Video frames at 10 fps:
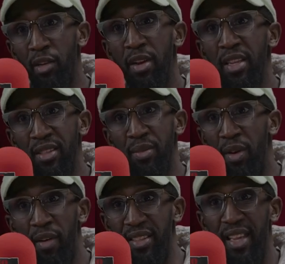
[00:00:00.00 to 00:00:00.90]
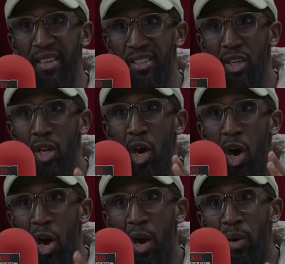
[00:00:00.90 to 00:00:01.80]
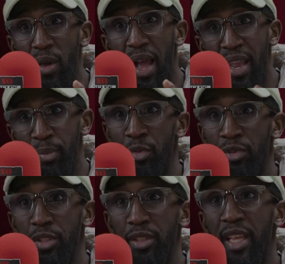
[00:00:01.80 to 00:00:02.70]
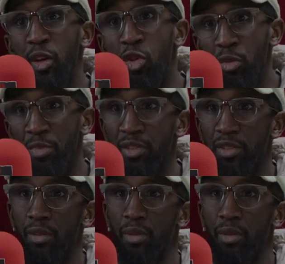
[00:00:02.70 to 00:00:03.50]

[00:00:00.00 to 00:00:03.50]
gorillas and orangutans are animals. They're humans.